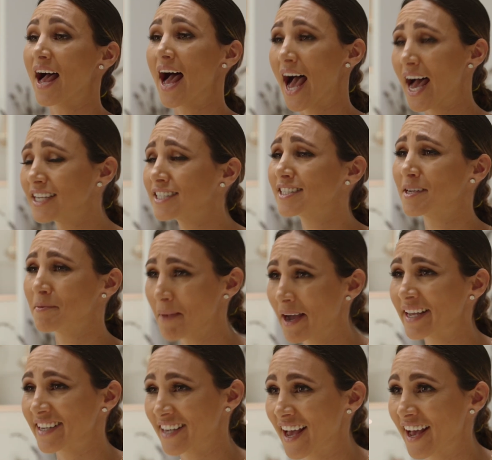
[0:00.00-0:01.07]
As you
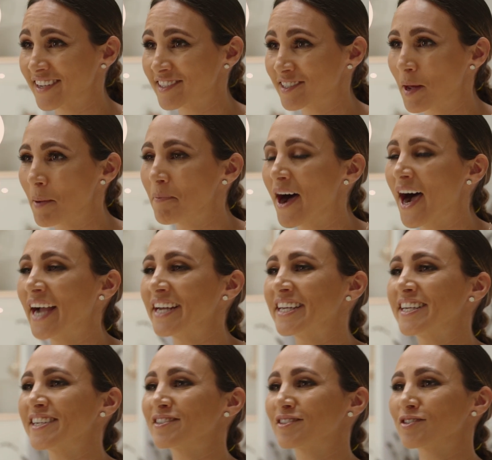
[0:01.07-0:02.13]
might guess,
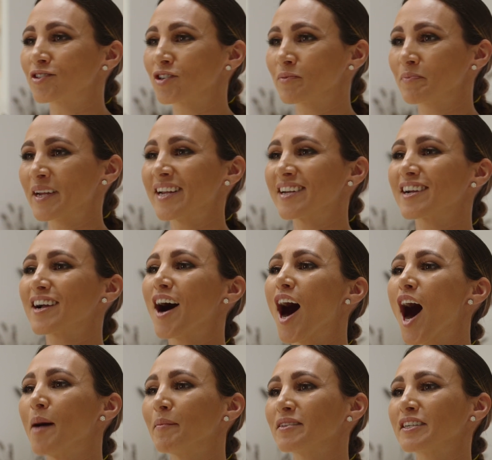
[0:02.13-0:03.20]
pinene is the terpene
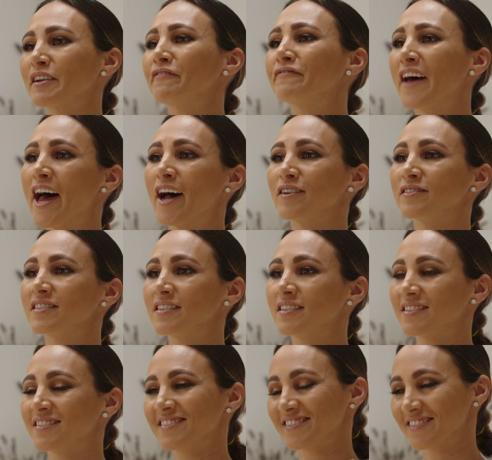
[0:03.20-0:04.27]
commonly found
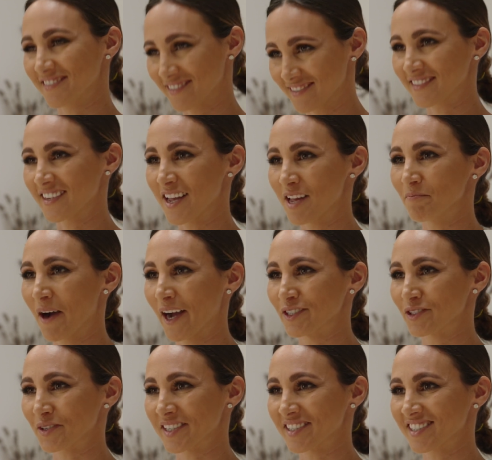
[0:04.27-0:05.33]
in pine
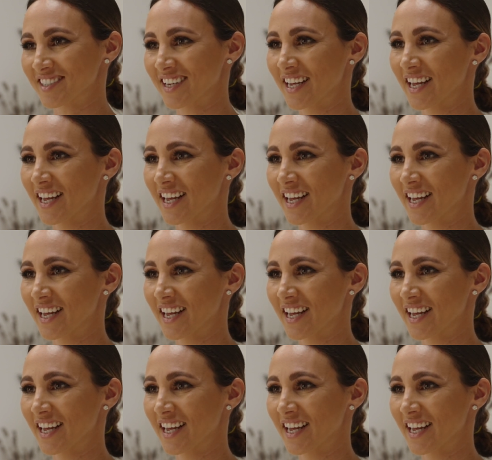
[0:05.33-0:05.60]
trees.